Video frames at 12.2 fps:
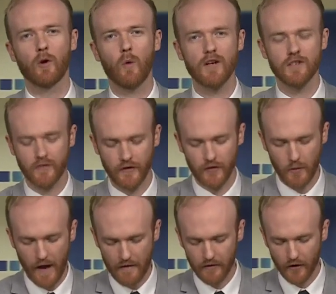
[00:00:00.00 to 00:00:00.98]
questions that
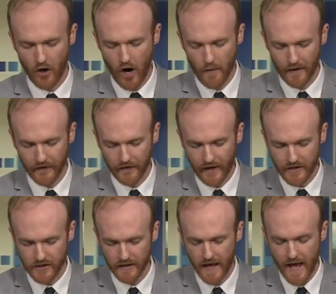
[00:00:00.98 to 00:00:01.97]
you have in the comments
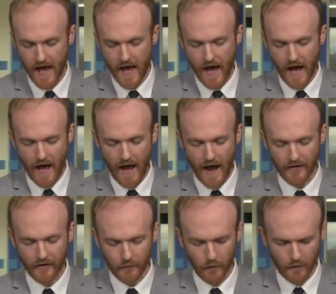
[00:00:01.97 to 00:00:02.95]
section.
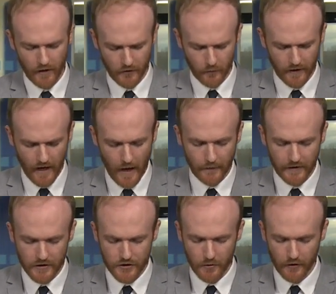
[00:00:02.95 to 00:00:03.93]
At this moment, I just want to
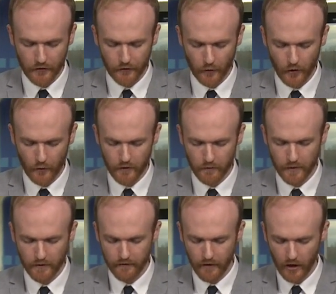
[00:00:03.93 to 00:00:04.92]
update you on a story we've
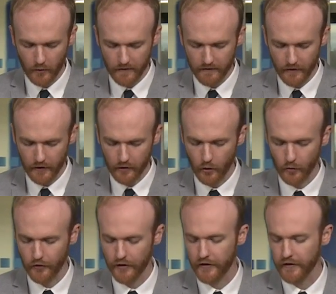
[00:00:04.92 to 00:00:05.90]
been following very
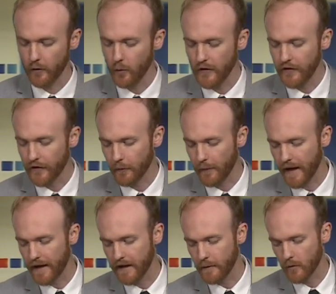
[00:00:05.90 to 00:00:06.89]
closely. It's of a Windsor
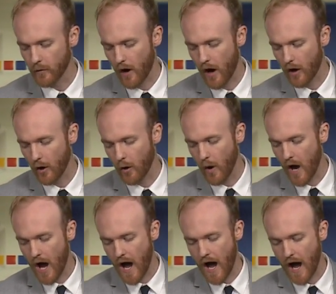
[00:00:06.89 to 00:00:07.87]
man in Morocco
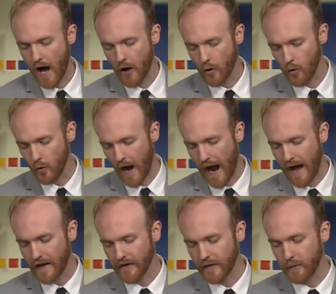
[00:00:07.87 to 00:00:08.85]
who
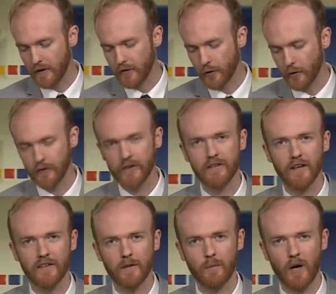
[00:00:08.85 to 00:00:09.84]
has been told he's
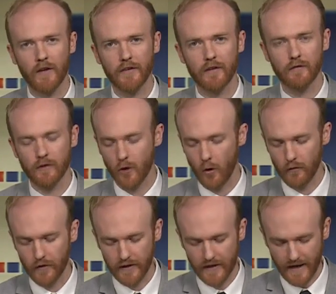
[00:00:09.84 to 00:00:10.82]
tested positive for
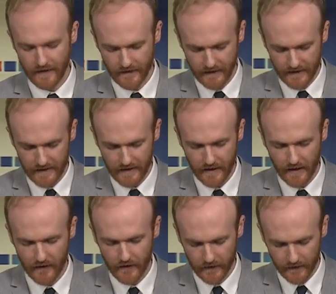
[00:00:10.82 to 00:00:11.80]

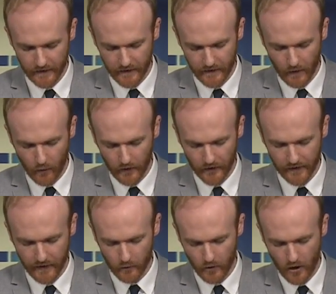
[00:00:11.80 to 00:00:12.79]
COVID-19. This is, once
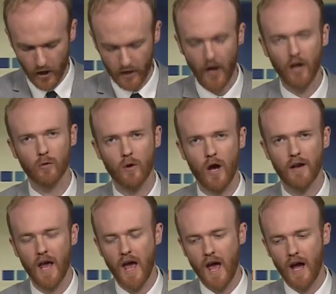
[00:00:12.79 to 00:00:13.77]
again, Rakan
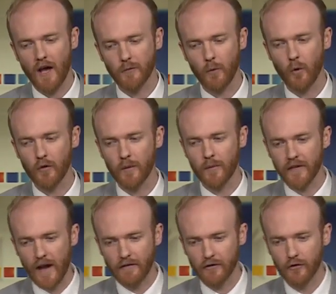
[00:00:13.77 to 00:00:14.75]
Alaran. I spoke with him
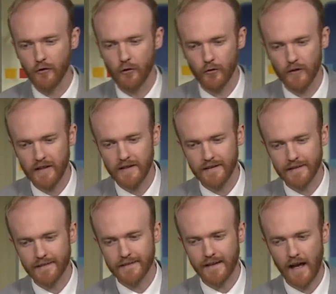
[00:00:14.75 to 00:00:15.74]
this afternoon. He's
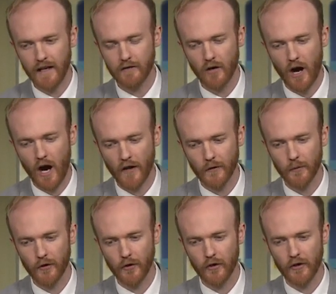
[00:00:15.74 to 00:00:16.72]
inside of a
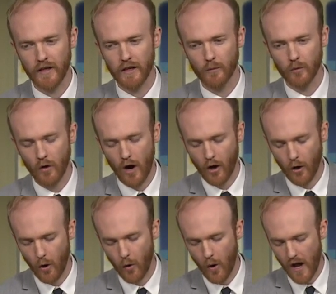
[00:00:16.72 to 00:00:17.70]
hospital in
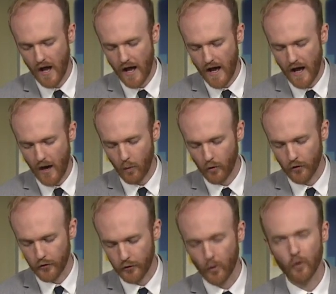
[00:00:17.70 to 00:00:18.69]
Morocco where
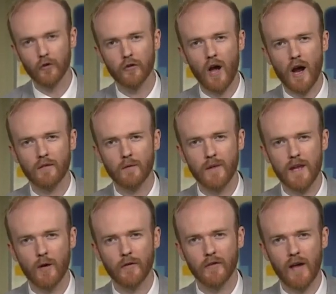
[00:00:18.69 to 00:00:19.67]
the door is locked from
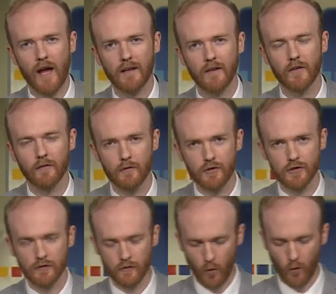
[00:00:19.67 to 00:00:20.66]
the outside. It's a
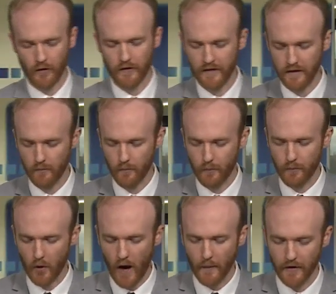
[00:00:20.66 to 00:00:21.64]
version of quarantine.
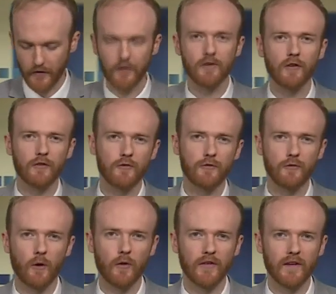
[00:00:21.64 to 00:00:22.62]
Prime Minister Justin
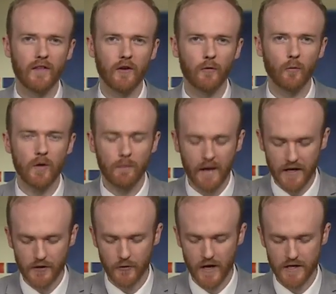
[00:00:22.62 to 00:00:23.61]
Trudeau has said there's
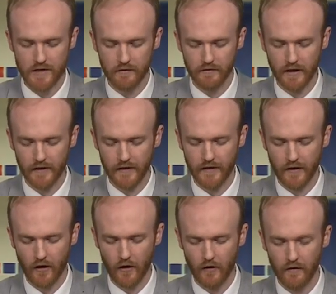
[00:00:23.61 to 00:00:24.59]
repatriation flights
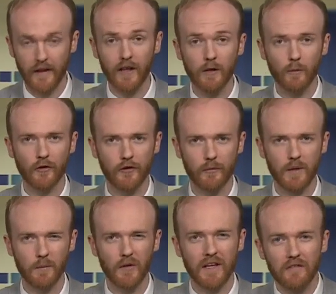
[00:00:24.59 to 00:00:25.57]
that are available to
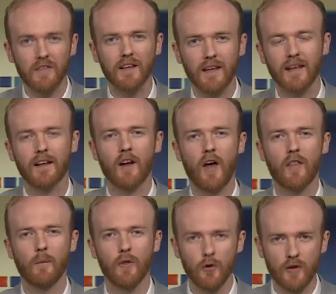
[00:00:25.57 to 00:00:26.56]
people if they can get on
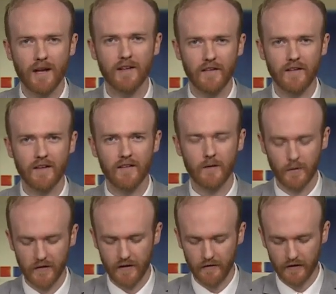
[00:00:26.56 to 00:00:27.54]
them. The United States
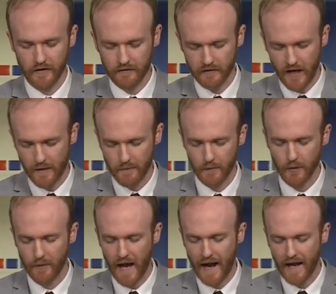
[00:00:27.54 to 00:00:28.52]
specifically flying
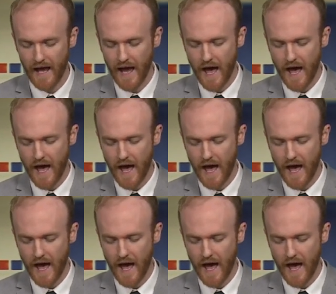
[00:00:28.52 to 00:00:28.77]
people back.